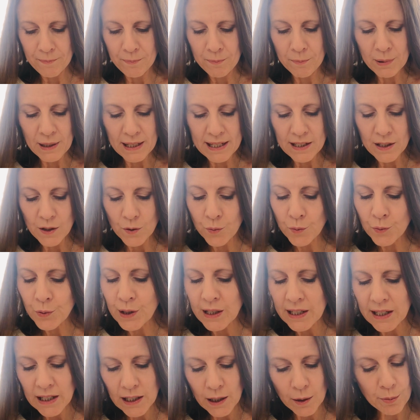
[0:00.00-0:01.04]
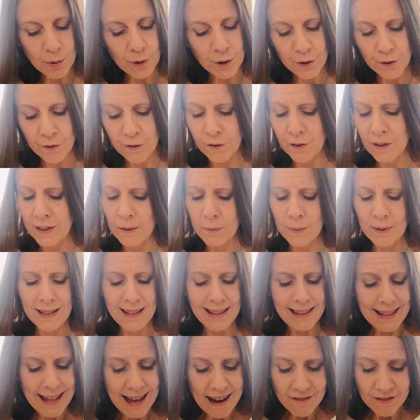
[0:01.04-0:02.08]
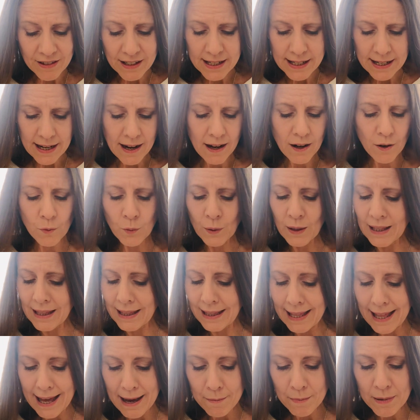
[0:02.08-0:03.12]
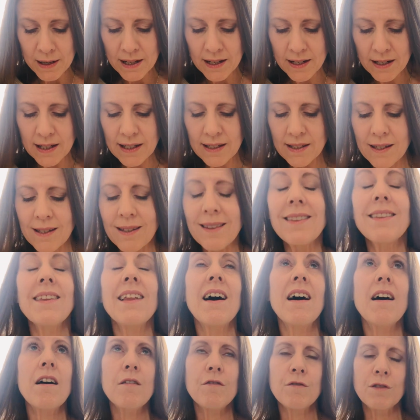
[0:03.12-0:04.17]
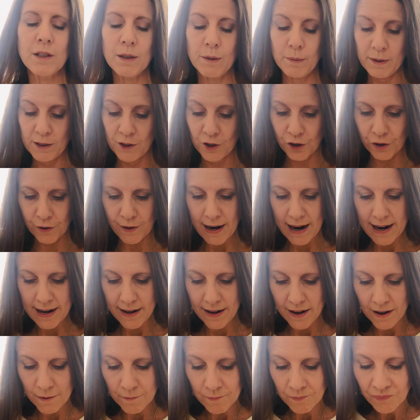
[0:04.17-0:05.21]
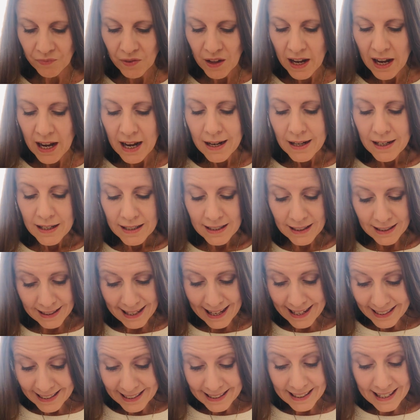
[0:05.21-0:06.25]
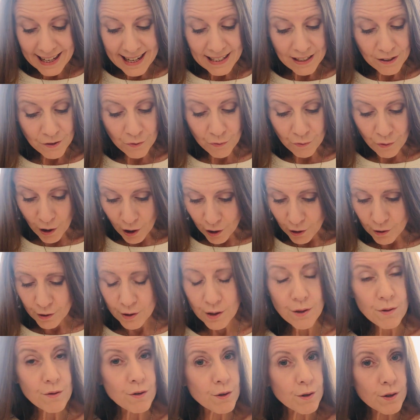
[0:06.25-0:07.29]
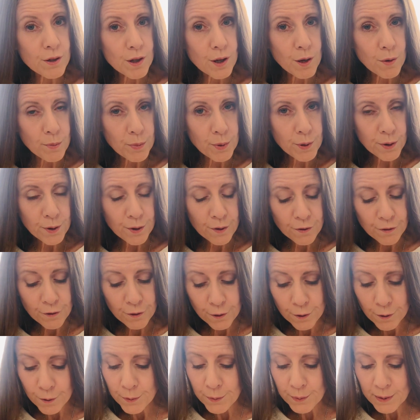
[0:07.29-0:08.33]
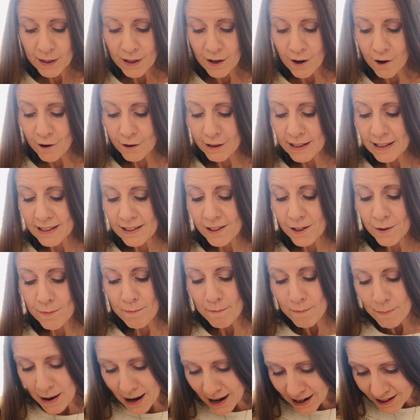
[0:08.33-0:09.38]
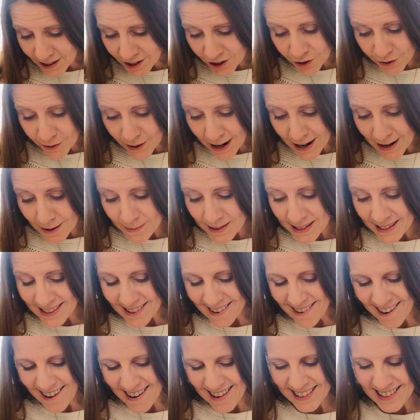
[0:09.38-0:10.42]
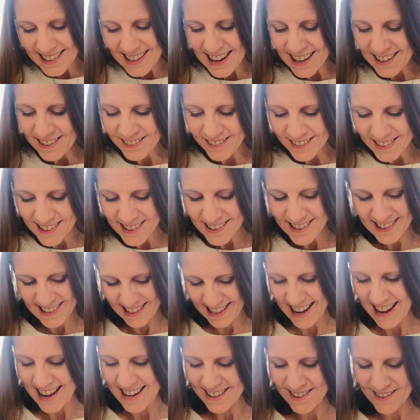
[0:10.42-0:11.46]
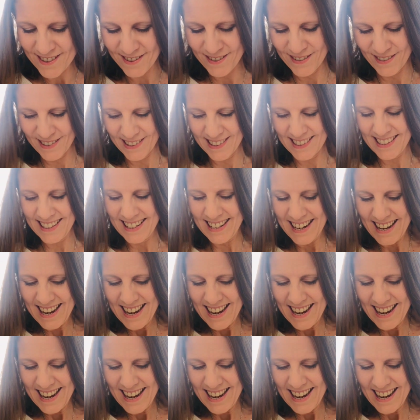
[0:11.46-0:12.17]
blends really beautifully with lavender, with lemon. It's lovely with geranium. Ylang ylang and rose are also beautiful with orange. Marjoram is nice, and also sandalwood.